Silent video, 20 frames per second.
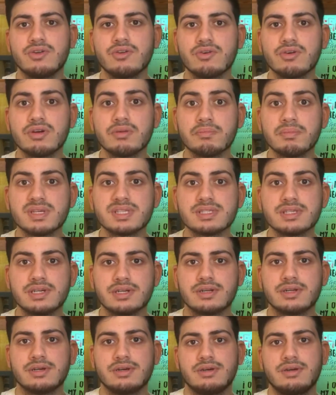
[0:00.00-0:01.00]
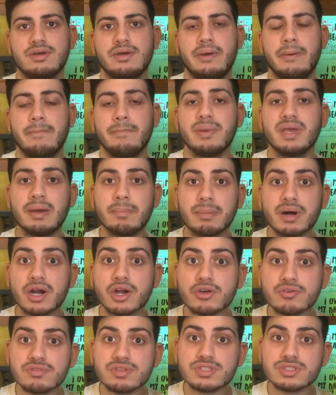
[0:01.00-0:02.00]
don't miss it be a
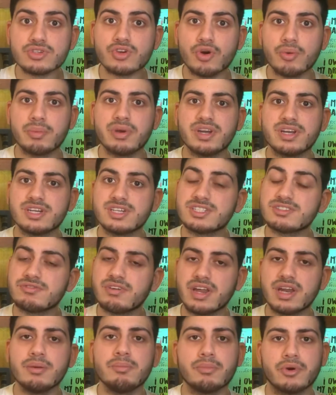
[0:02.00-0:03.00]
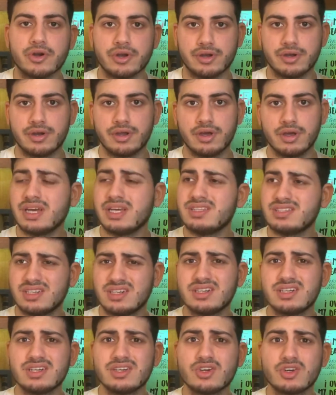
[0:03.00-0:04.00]
part of this community it's very important in
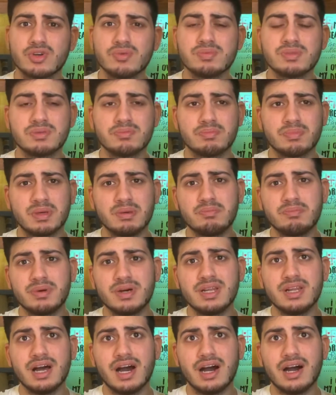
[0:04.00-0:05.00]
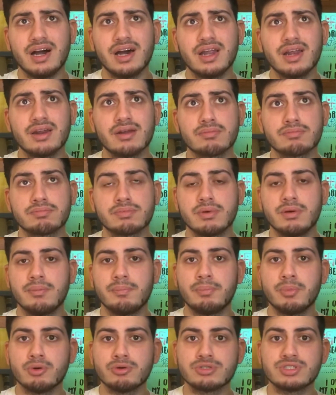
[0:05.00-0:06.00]
certain groups people are
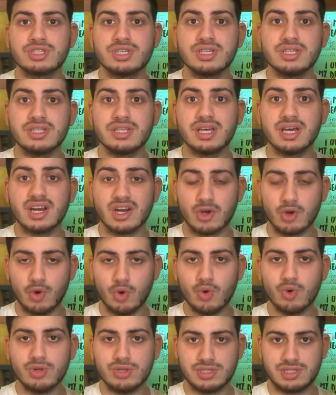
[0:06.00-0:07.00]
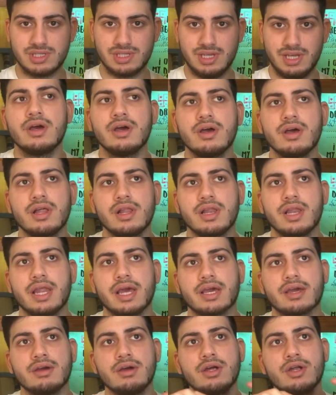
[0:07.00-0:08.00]
posting their goals
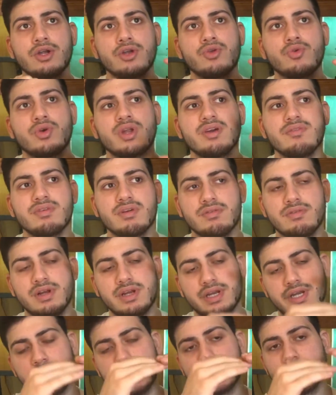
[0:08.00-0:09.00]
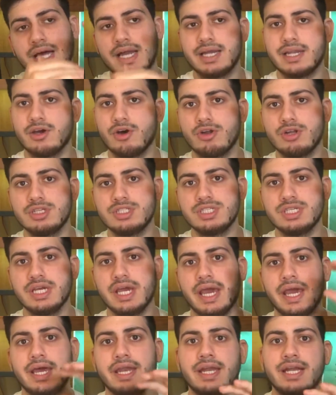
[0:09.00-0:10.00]
like today we will read cardiology
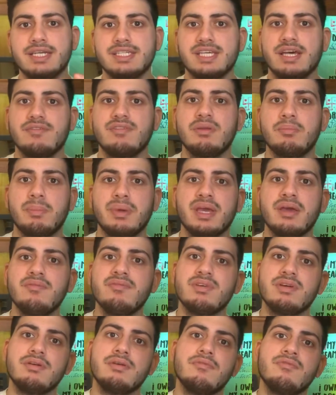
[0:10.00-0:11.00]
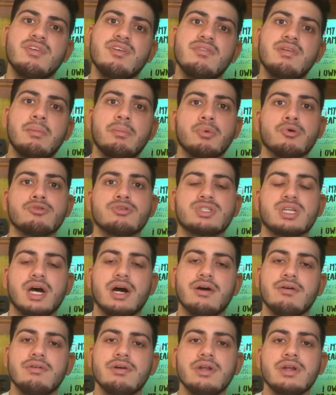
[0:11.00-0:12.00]
and at 7 pm we, we will post
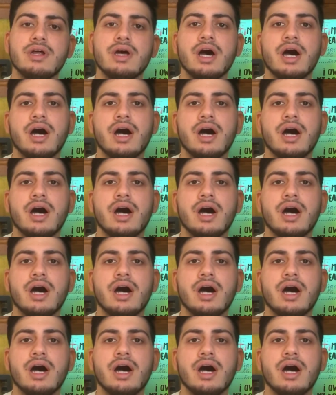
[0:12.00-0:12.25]
our